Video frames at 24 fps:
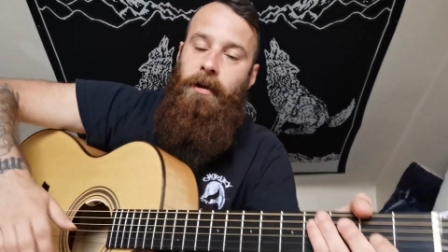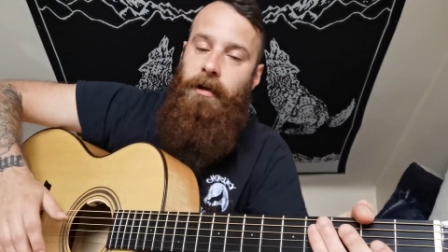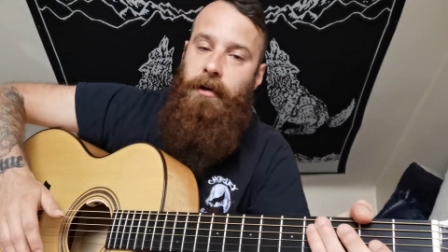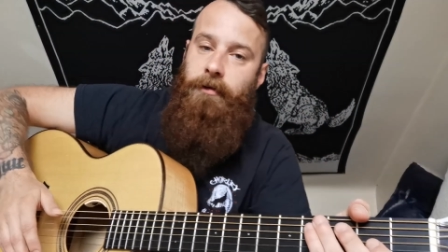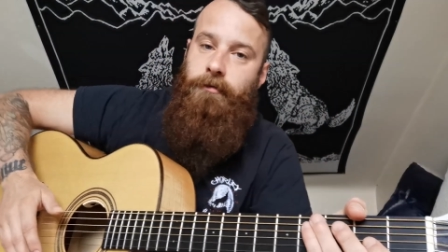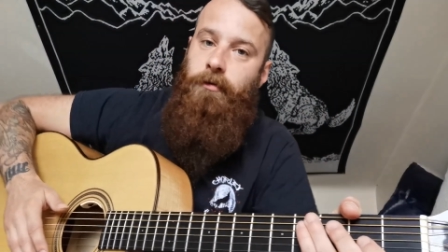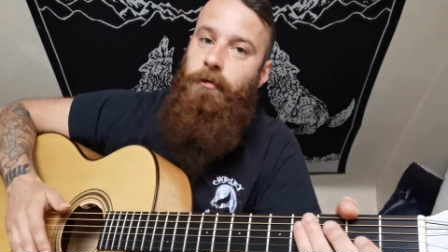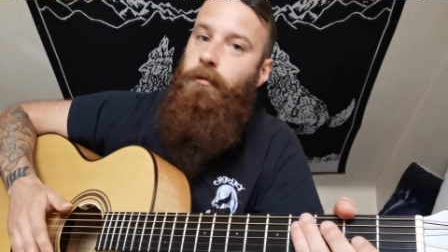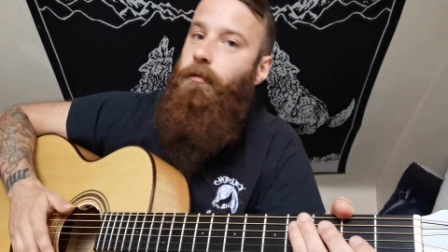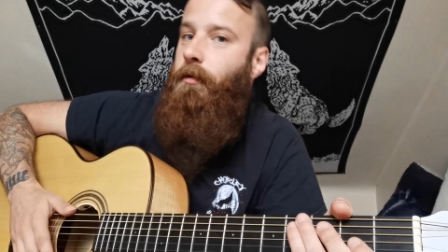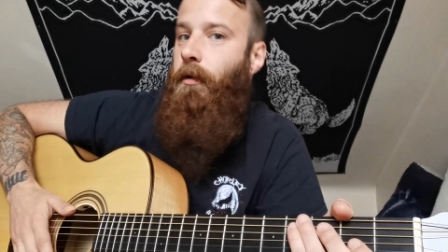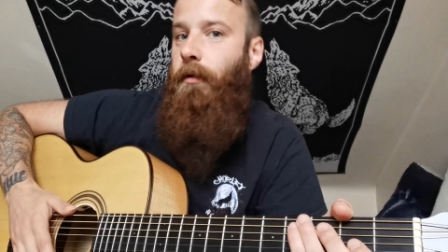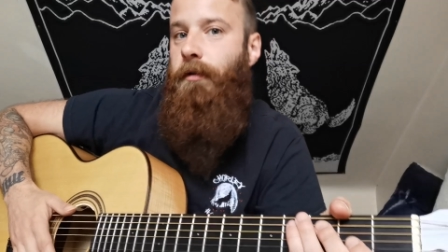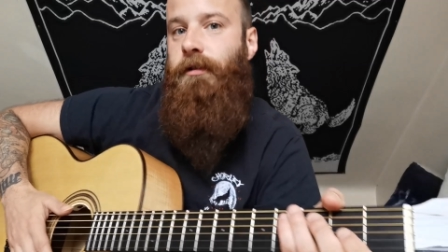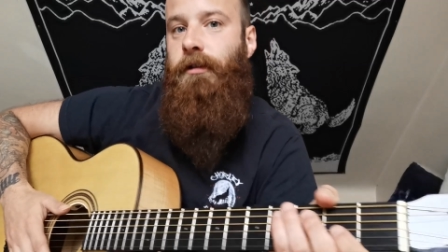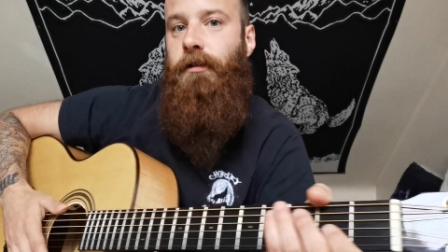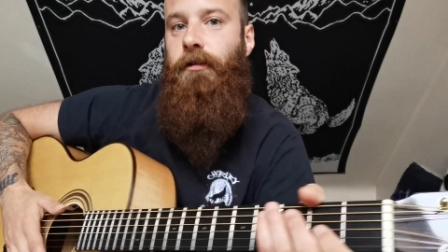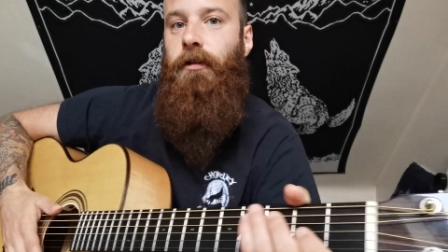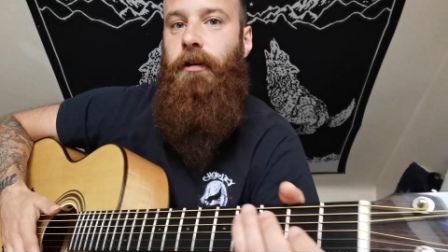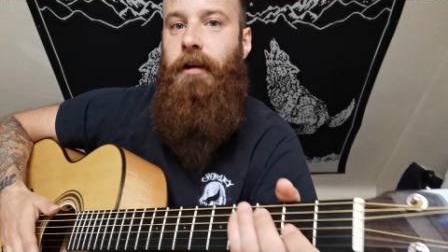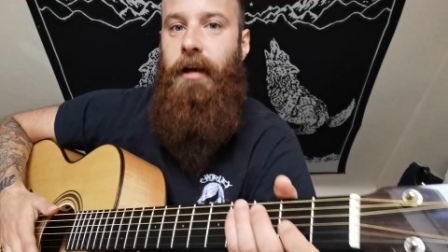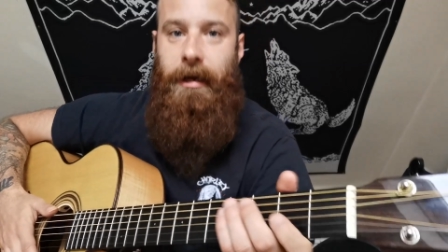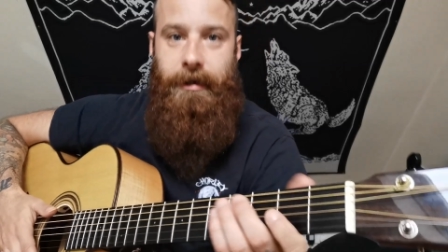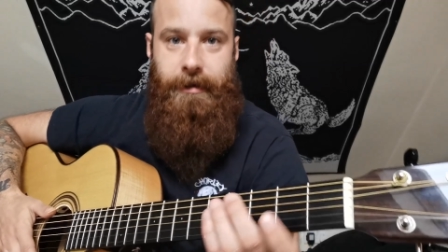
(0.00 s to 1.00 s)
that's what we're going
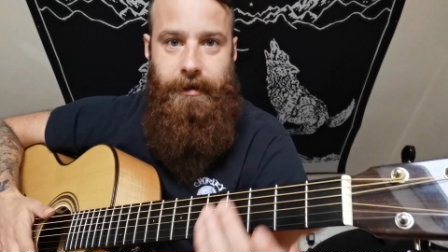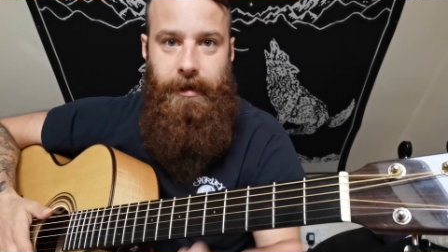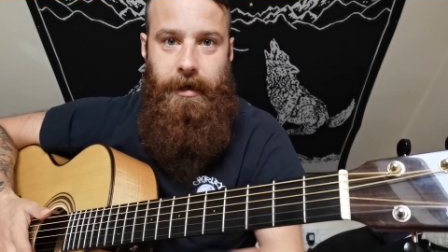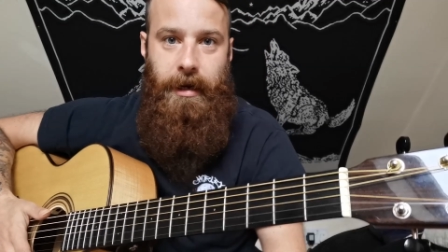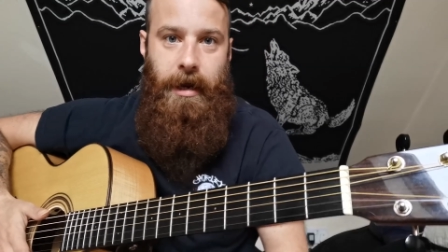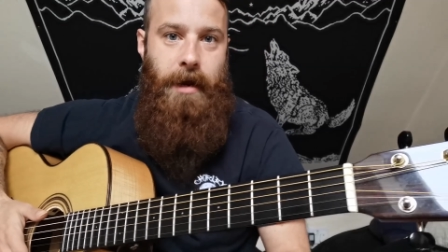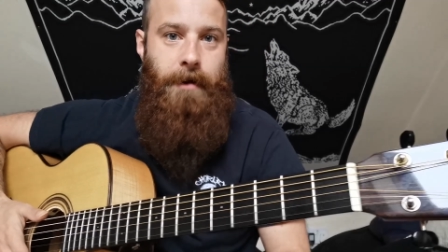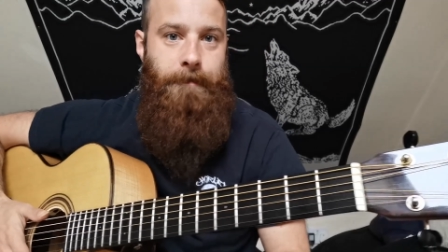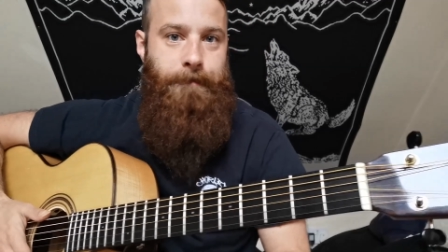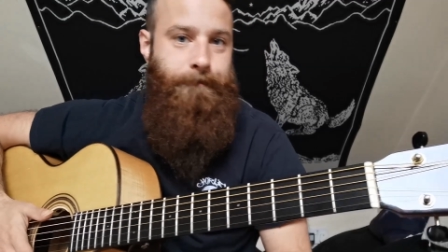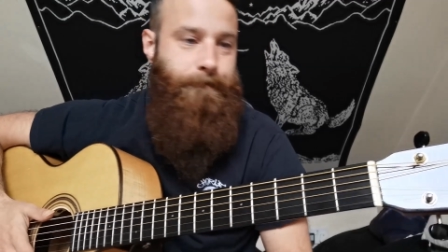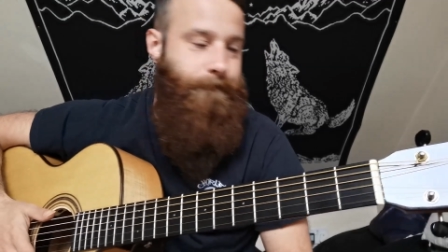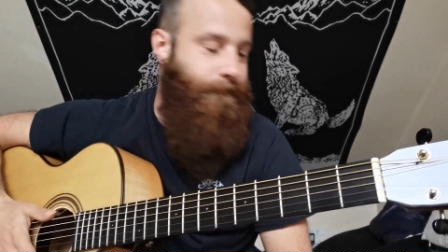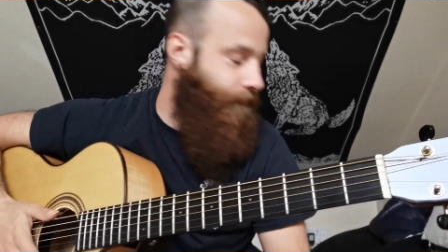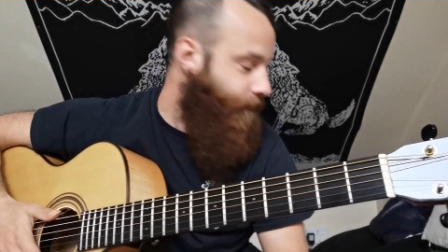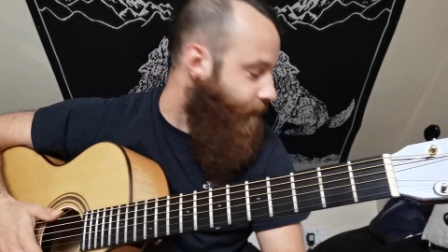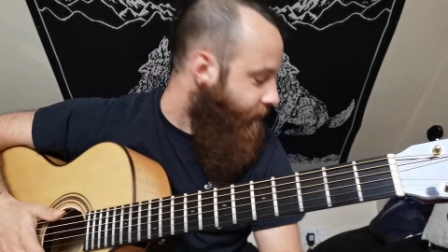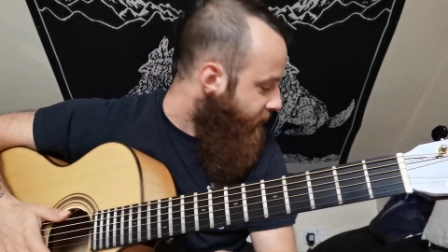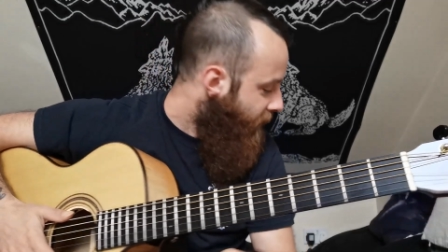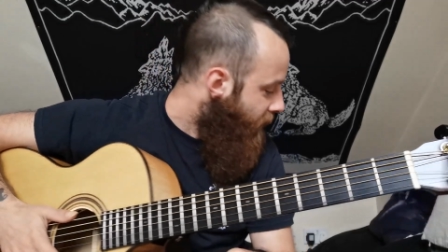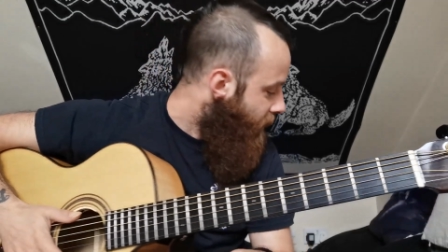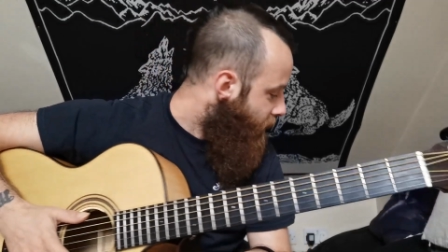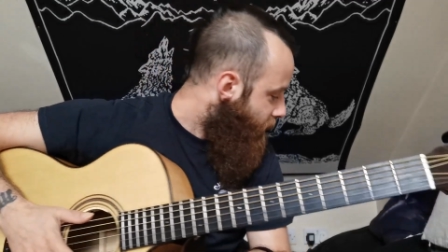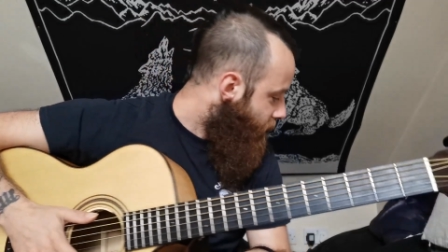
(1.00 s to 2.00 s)
to look at today.
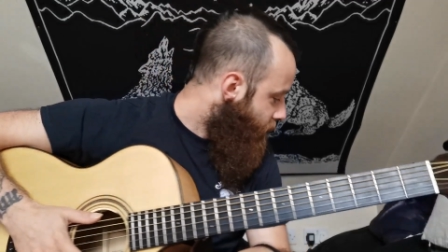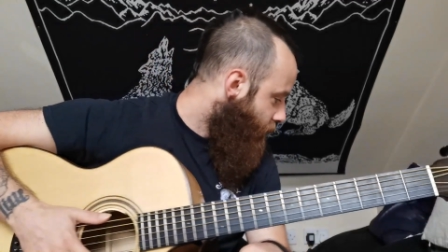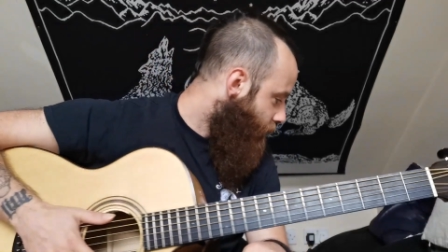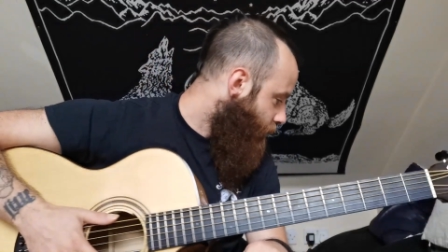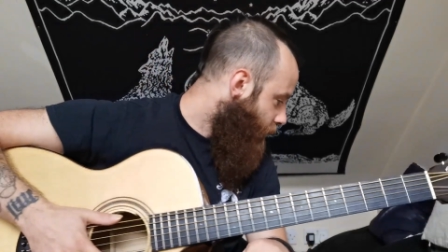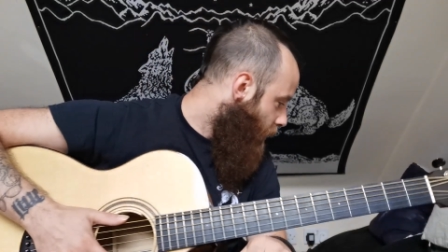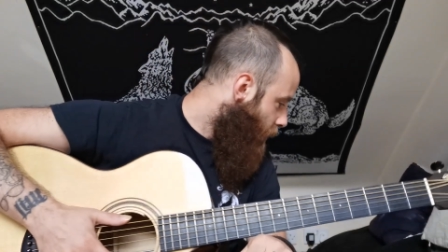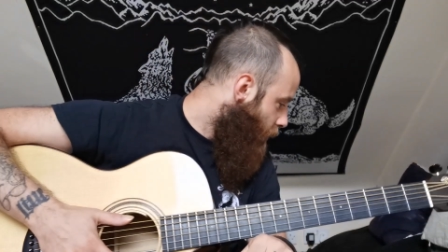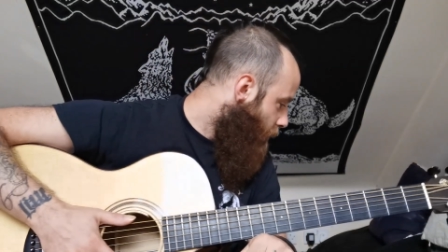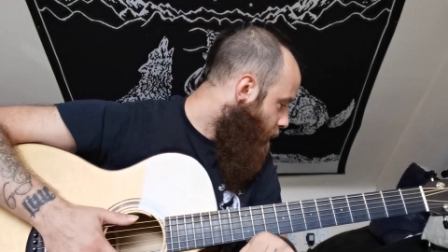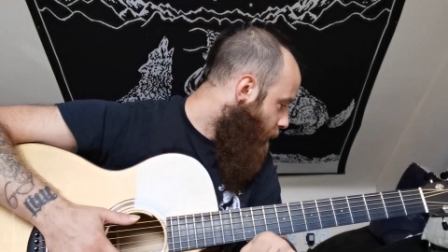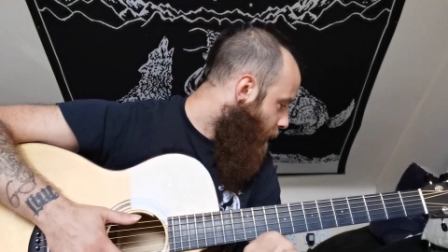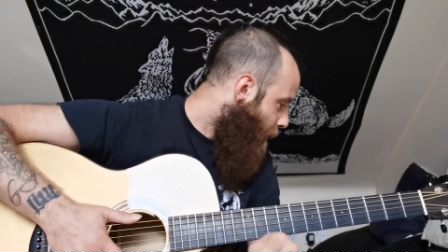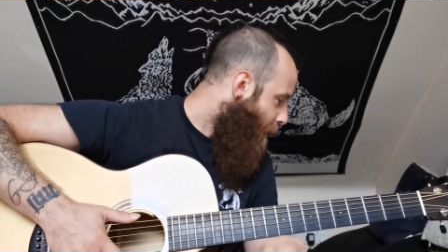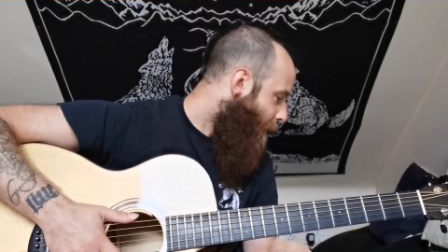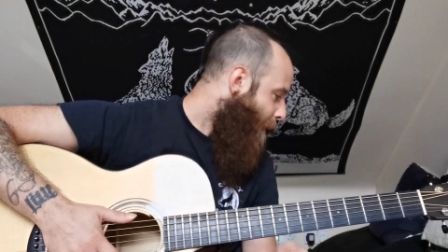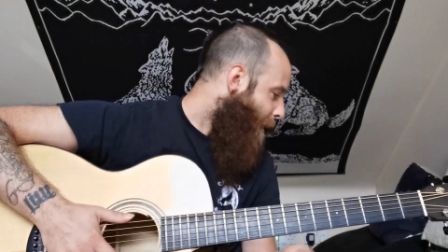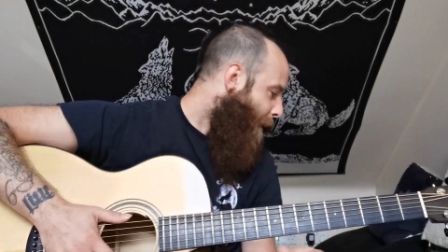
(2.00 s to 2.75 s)
So